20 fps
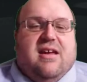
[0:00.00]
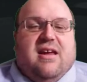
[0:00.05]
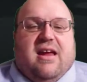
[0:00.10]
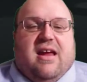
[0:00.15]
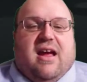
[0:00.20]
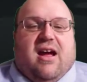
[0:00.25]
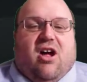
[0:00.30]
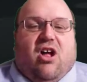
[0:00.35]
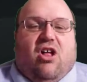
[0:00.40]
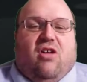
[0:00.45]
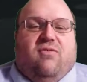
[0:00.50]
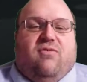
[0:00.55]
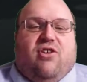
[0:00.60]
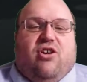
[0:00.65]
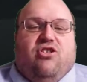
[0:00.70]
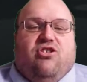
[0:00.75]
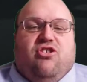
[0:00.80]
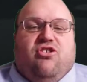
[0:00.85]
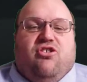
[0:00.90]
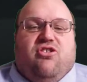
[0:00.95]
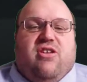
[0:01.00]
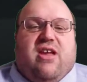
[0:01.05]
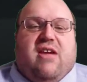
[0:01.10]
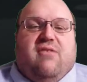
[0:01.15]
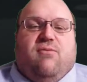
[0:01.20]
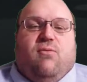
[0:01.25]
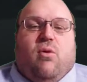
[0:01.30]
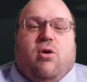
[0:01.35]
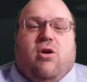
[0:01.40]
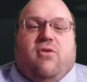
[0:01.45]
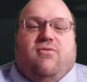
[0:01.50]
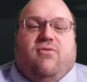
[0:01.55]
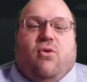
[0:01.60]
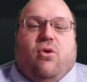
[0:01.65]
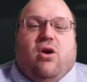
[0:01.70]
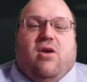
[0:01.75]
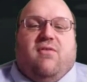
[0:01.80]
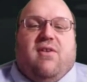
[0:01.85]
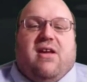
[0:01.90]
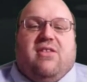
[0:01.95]
All versions of the
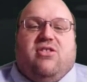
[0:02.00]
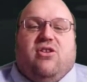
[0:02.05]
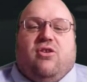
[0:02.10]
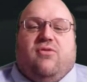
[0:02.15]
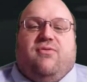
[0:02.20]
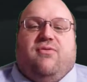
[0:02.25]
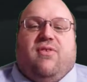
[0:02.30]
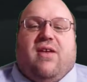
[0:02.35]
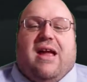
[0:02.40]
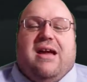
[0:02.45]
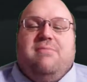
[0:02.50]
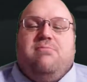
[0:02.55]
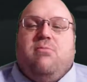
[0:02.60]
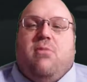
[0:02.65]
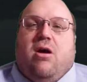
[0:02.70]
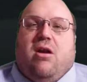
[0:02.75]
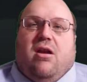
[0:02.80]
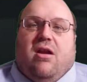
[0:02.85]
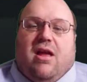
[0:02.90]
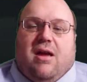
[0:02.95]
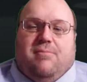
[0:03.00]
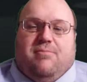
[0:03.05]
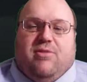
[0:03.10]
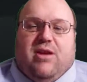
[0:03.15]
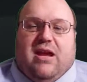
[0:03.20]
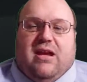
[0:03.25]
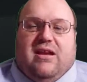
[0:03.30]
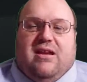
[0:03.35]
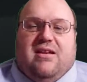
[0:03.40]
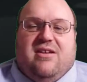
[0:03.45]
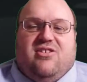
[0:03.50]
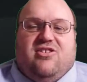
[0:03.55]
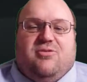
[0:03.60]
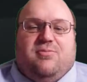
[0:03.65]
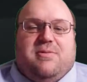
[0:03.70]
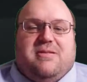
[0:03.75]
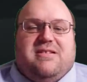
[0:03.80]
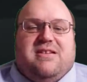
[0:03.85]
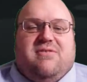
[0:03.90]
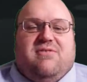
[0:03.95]
F-104 have had their flight model updated,
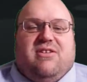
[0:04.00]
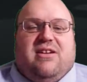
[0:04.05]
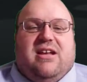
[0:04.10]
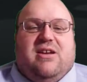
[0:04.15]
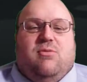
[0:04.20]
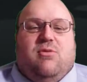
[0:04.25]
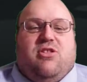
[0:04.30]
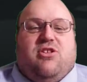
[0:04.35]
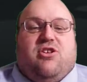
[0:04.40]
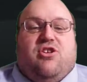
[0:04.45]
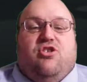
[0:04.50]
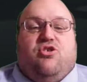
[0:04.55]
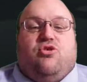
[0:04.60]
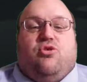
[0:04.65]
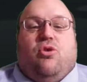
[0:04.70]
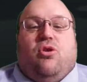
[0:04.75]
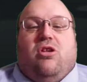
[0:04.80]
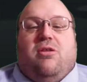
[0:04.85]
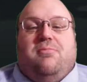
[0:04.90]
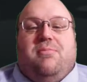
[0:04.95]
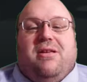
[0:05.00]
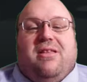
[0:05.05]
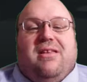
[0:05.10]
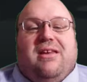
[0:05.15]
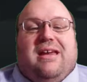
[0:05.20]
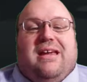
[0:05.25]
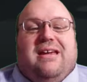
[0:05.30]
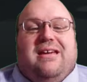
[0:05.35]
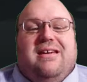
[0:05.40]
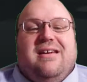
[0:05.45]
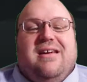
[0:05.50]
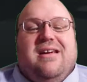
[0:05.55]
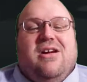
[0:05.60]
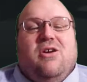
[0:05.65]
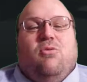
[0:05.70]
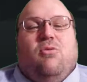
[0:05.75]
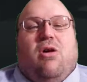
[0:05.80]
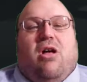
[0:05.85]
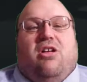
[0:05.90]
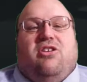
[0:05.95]
specifically with controllability
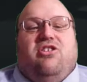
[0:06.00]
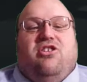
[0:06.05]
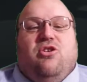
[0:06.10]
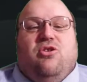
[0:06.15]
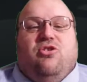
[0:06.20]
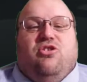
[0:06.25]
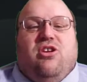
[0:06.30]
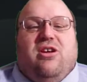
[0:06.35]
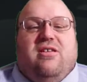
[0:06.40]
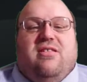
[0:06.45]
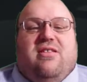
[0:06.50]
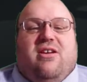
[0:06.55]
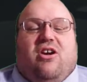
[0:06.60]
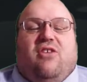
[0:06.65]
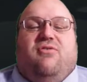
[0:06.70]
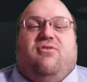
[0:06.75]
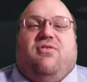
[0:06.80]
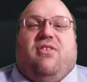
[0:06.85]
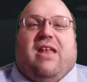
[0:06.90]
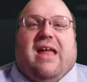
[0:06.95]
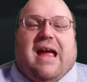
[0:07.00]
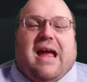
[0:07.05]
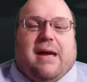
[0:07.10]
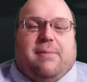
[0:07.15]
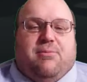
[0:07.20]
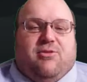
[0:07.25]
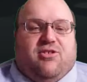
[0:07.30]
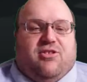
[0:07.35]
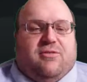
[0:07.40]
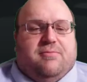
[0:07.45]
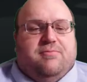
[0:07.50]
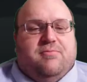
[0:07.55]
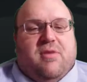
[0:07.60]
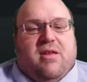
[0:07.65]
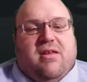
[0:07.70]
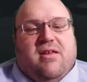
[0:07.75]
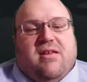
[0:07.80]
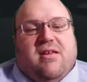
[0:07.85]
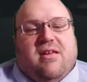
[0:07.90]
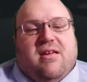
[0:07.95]
while using their flaps.
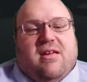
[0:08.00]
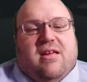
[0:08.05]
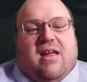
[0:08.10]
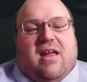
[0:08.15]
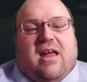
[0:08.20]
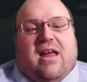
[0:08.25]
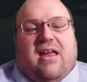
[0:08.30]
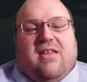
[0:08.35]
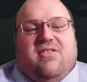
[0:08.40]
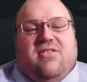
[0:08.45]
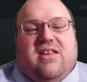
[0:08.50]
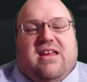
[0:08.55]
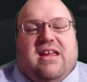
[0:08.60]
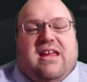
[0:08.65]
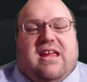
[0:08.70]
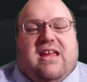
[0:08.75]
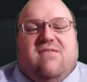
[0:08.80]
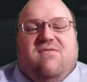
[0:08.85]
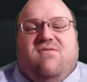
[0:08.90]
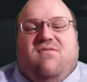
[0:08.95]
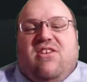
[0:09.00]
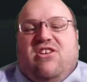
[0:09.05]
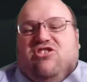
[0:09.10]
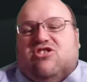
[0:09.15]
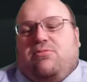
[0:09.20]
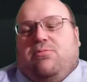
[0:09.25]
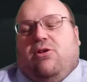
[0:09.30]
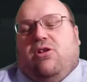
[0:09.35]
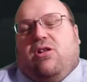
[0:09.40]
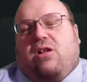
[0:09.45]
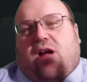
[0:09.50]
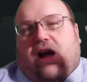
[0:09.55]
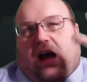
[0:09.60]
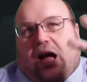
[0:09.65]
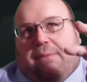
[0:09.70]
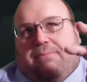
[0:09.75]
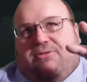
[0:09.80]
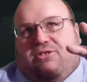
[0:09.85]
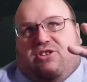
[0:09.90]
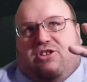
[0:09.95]
And the invisible
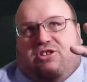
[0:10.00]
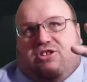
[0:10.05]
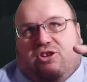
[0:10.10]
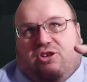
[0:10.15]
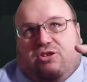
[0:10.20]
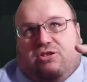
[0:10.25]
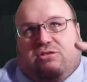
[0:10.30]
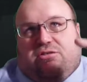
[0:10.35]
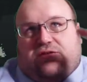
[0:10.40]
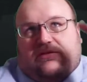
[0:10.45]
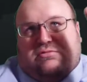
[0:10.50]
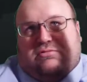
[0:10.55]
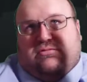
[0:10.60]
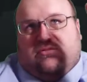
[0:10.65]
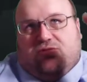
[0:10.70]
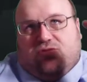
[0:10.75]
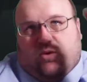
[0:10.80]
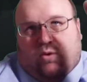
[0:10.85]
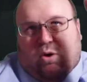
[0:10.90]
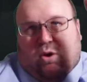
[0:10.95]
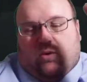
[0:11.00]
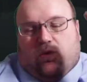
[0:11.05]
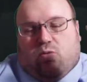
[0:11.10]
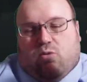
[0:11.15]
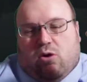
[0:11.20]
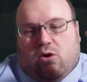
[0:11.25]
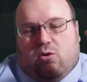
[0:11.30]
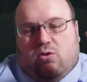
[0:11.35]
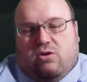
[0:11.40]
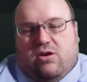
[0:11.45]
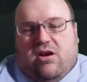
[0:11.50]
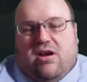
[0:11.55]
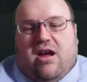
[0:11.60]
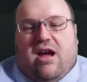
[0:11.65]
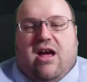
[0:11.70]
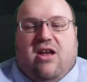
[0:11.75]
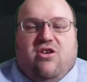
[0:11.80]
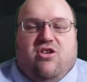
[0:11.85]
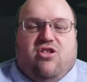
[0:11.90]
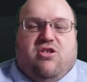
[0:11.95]
obstacle, quote, quote,
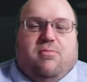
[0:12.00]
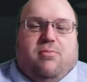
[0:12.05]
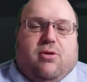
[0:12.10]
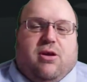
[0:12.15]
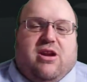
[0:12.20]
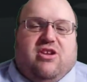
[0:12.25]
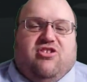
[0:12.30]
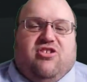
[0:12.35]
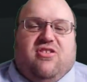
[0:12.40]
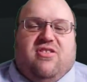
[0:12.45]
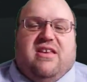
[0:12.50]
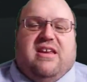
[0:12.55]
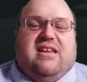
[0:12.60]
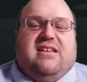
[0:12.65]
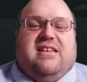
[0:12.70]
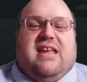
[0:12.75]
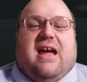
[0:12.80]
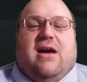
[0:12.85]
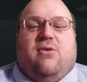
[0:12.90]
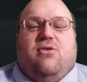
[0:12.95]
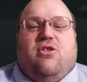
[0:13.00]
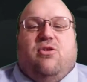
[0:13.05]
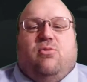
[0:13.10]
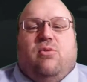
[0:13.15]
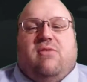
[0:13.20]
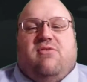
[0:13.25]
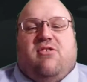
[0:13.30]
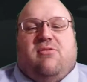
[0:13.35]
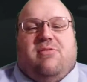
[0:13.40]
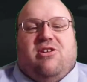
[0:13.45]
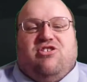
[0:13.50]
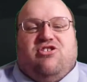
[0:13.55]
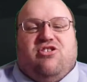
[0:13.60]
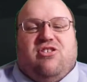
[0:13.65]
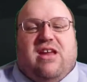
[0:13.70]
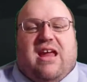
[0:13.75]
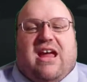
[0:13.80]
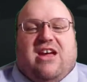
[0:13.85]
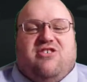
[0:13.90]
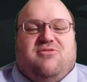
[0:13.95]
under the bridge in the Down the River
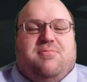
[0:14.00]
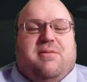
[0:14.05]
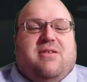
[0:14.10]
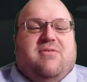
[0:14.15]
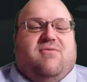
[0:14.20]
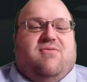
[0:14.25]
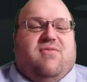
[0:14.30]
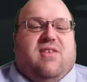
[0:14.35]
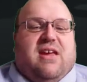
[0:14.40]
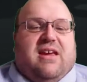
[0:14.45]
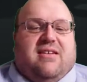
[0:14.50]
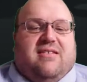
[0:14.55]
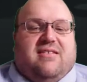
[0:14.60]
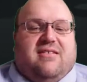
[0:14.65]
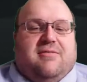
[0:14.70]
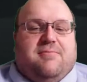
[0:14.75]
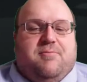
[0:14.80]
mission has been fixed.